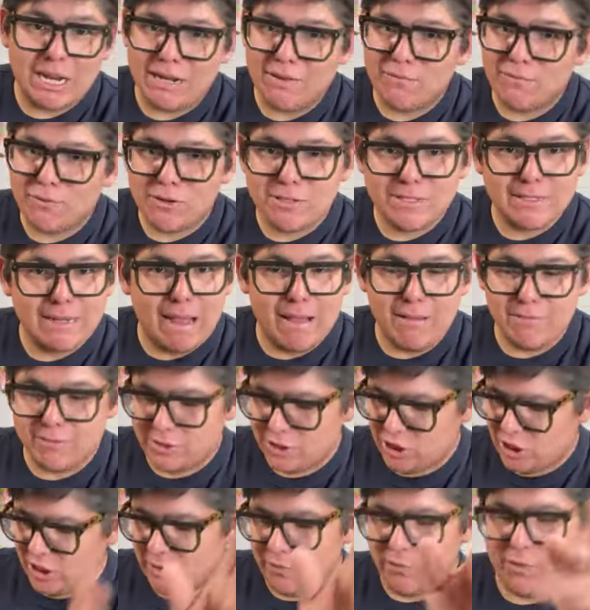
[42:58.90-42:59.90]
Jennifer
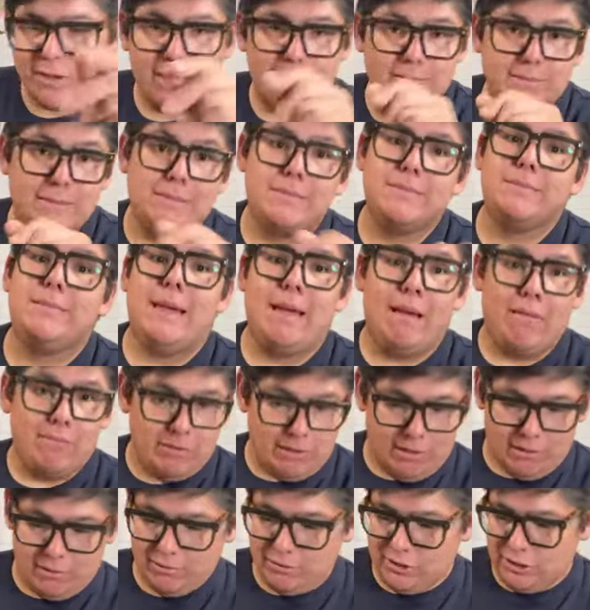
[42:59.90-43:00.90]
got this
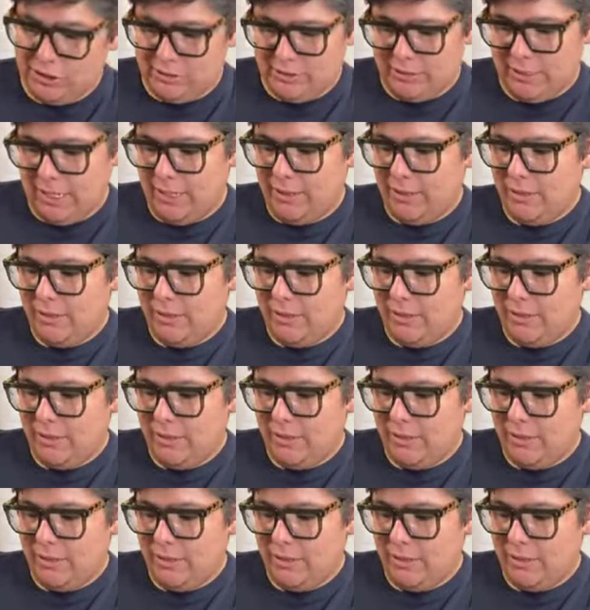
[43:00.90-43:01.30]
down, y'all.